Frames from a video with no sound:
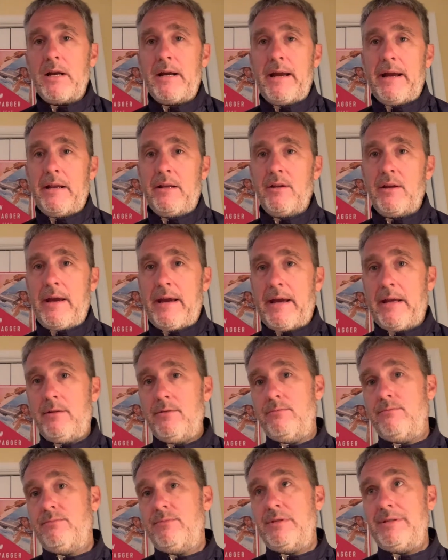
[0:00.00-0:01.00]

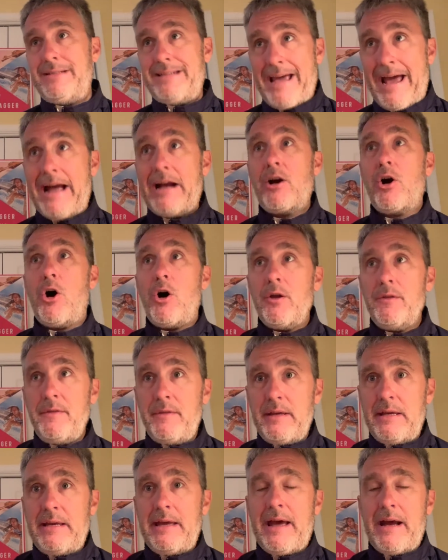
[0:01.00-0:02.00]
and tack on
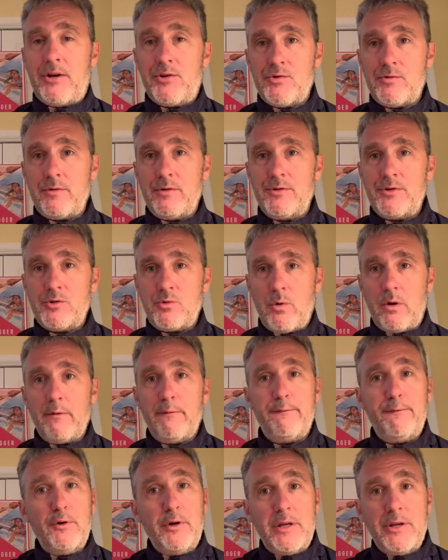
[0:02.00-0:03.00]
the extra square
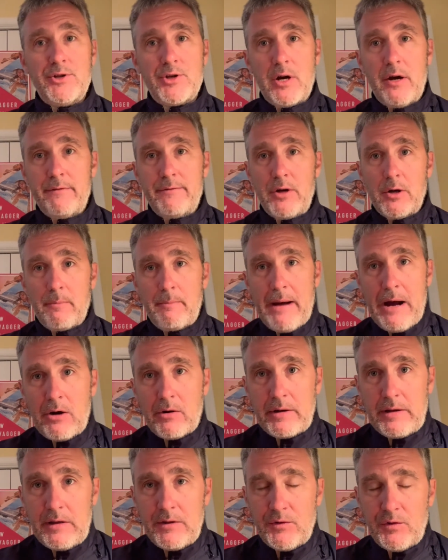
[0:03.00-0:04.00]
footage of your
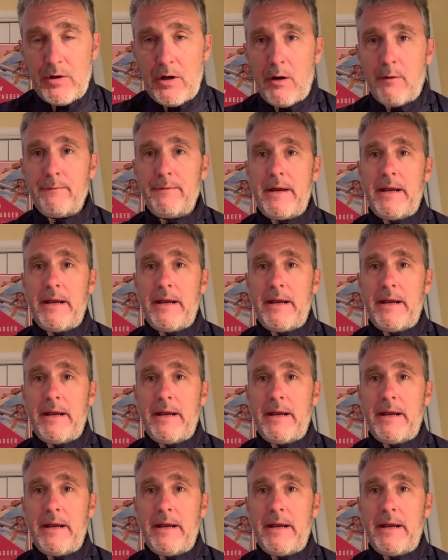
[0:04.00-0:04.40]
balcony itself,